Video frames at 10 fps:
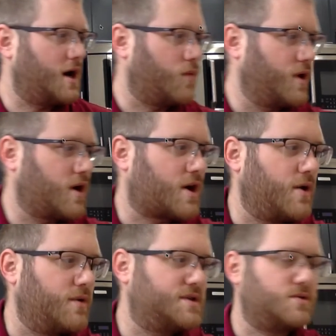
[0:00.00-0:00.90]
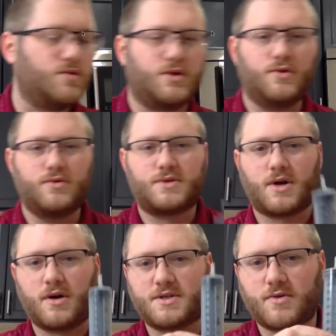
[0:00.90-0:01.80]
we are going to use
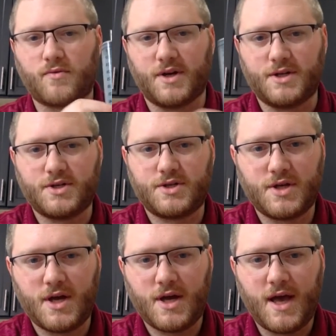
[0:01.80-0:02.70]
our syringe